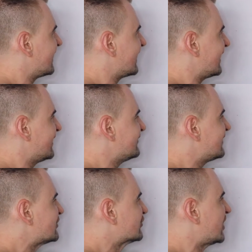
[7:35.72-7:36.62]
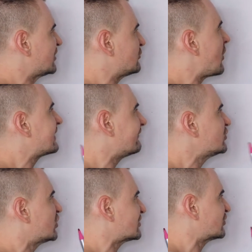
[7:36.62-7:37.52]
in this case you are given
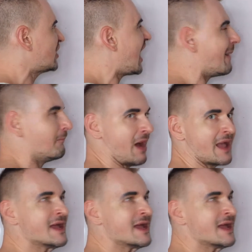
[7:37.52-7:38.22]
just a number,